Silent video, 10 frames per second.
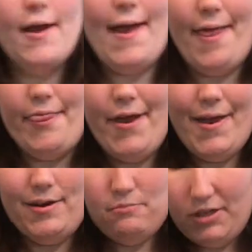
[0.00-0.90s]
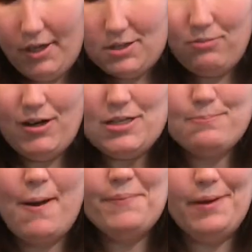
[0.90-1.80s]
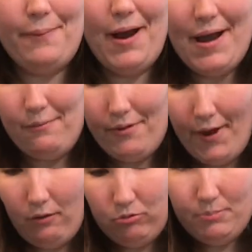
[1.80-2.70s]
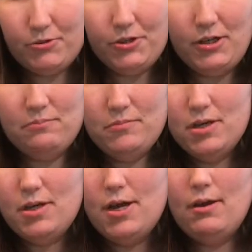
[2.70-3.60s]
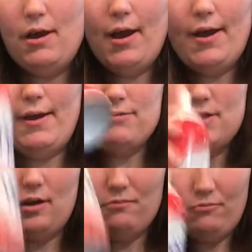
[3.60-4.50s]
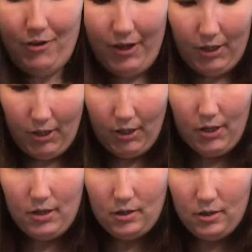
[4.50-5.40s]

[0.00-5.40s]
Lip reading: And then, because what is pumpkin pie without whipped cream, I have some right here.